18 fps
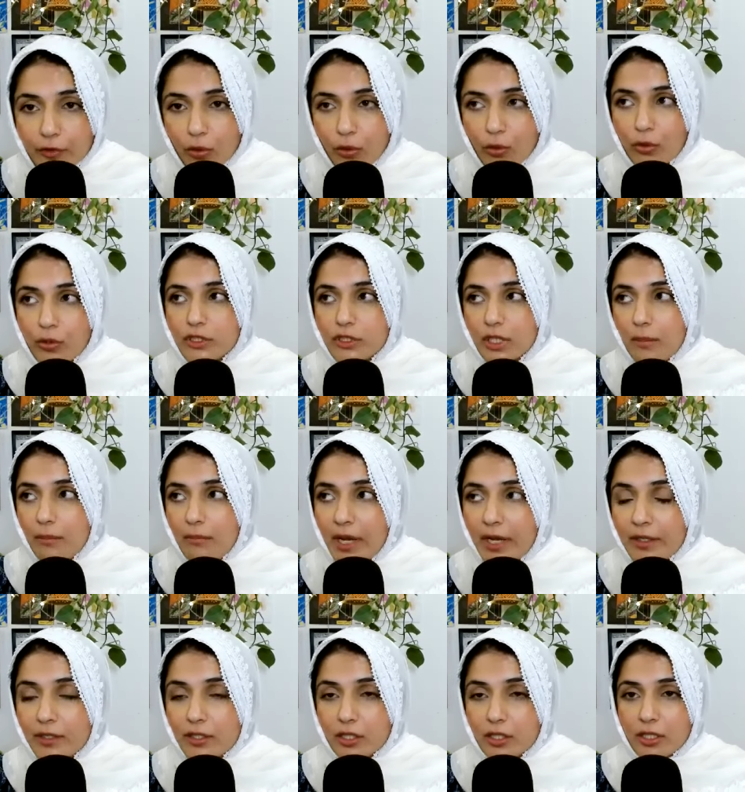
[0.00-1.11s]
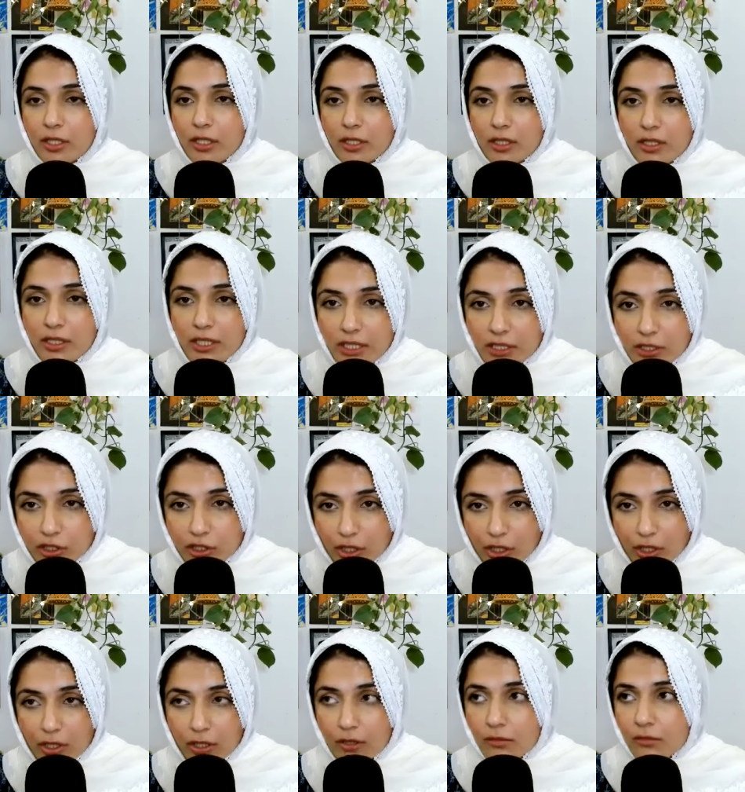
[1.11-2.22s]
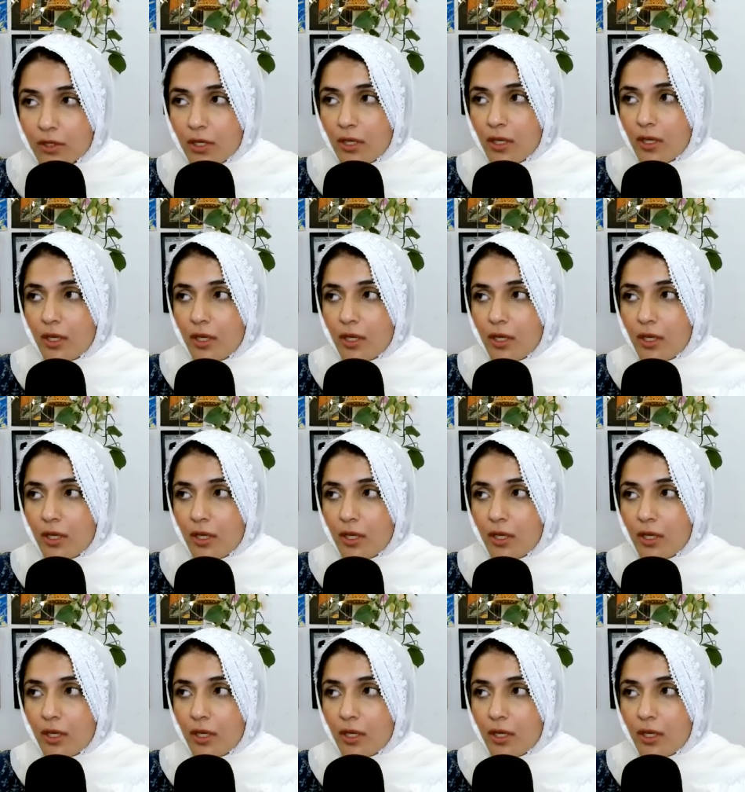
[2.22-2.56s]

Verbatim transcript: coach a mentor a teacher